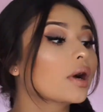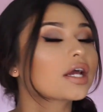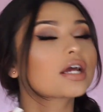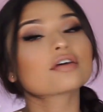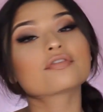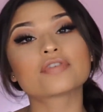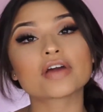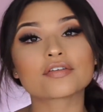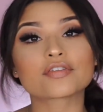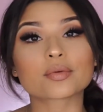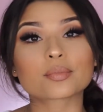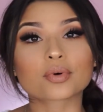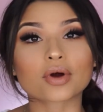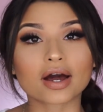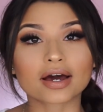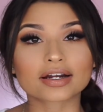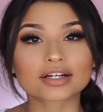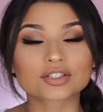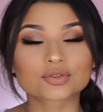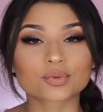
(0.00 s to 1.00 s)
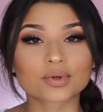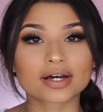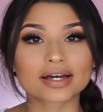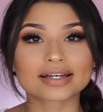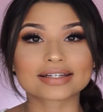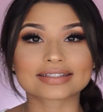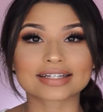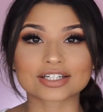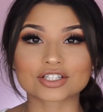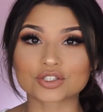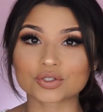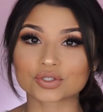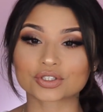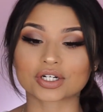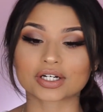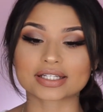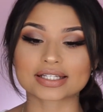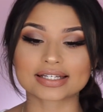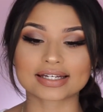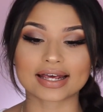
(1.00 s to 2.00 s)
what your favorite product was that you
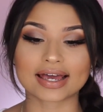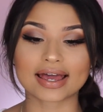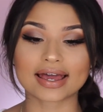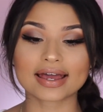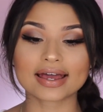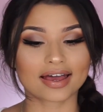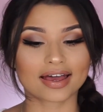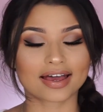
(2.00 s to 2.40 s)
saw today,